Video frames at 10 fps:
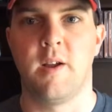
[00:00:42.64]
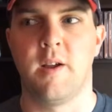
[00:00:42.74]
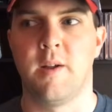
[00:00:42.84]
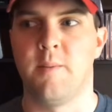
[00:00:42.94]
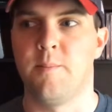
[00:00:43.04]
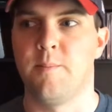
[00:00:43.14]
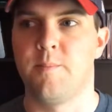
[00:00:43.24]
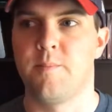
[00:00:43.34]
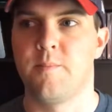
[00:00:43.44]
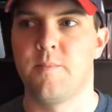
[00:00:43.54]

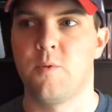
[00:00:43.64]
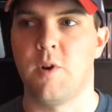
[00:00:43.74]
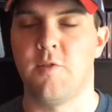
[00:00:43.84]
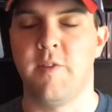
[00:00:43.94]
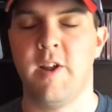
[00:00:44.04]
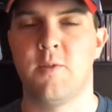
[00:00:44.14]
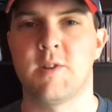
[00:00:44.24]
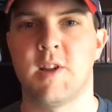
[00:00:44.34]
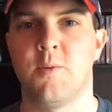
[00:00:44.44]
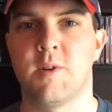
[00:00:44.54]
What I found
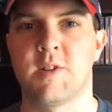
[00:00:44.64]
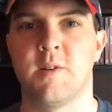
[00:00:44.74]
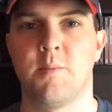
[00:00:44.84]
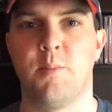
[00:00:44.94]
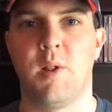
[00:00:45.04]
was I wasn't